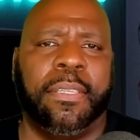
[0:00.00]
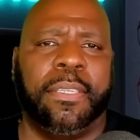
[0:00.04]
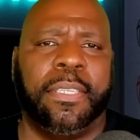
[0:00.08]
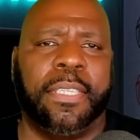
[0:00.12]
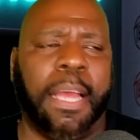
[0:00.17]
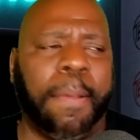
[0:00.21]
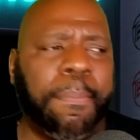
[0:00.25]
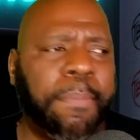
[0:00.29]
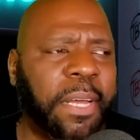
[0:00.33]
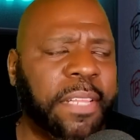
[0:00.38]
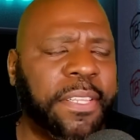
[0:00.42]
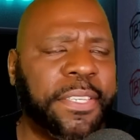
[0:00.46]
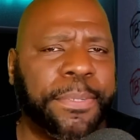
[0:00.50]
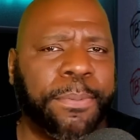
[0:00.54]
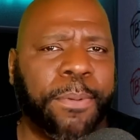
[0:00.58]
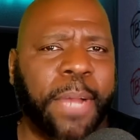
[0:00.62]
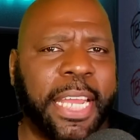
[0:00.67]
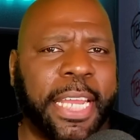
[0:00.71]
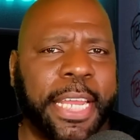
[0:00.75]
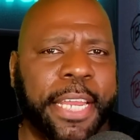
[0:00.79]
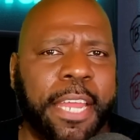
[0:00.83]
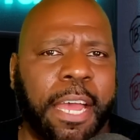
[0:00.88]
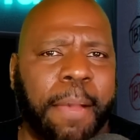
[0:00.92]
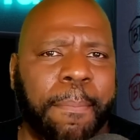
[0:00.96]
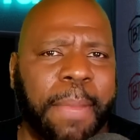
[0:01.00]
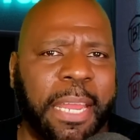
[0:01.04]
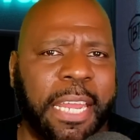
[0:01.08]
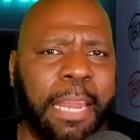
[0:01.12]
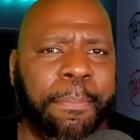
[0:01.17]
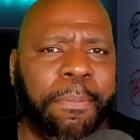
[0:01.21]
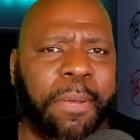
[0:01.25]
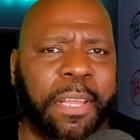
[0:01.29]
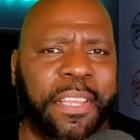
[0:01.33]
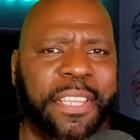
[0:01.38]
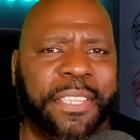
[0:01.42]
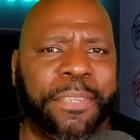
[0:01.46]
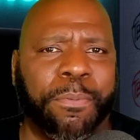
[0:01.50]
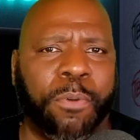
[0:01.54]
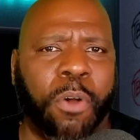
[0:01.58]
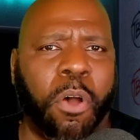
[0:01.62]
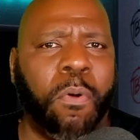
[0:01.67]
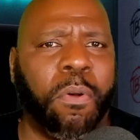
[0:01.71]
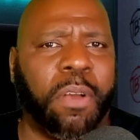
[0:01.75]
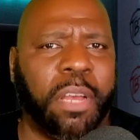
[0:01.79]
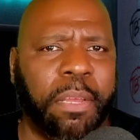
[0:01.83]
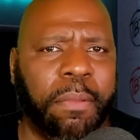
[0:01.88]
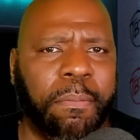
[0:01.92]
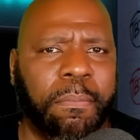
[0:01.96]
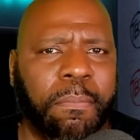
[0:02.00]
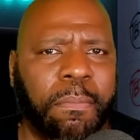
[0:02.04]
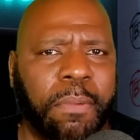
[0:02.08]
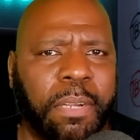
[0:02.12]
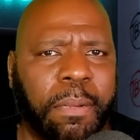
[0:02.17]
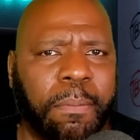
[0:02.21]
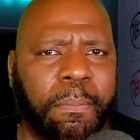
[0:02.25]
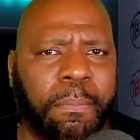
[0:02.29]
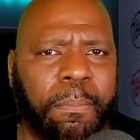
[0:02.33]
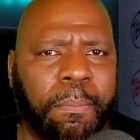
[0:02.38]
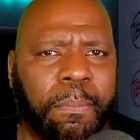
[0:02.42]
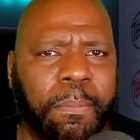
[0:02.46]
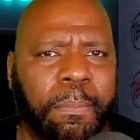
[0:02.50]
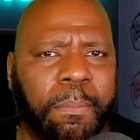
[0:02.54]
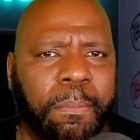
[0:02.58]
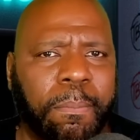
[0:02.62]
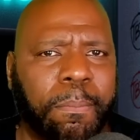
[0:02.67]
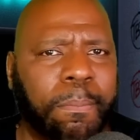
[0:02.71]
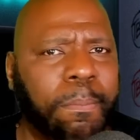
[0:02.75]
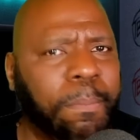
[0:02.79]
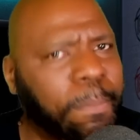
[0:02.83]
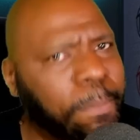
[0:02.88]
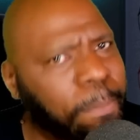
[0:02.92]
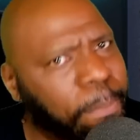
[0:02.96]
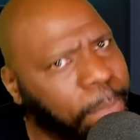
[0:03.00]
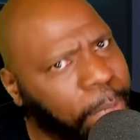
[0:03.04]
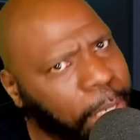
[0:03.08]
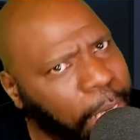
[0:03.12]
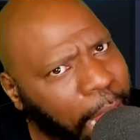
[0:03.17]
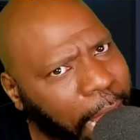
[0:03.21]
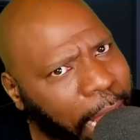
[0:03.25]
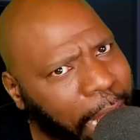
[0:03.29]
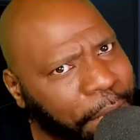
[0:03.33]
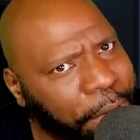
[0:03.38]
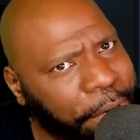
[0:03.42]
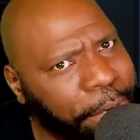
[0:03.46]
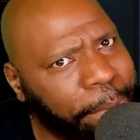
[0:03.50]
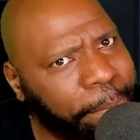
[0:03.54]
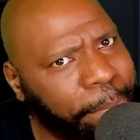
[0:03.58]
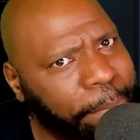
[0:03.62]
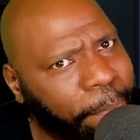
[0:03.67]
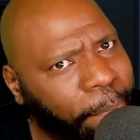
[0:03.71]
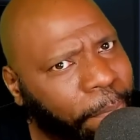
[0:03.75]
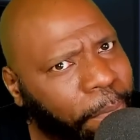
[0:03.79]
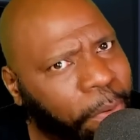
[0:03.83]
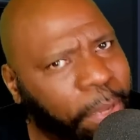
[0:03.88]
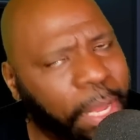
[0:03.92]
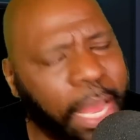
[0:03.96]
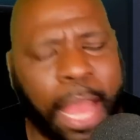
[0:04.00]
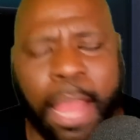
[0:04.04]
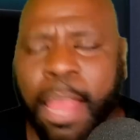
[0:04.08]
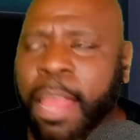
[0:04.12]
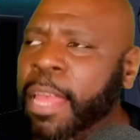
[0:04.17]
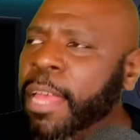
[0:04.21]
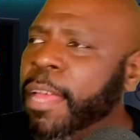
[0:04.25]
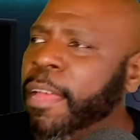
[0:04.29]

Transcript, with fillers: That brother's waking up, man. That brother's woke. Kinda. Okay.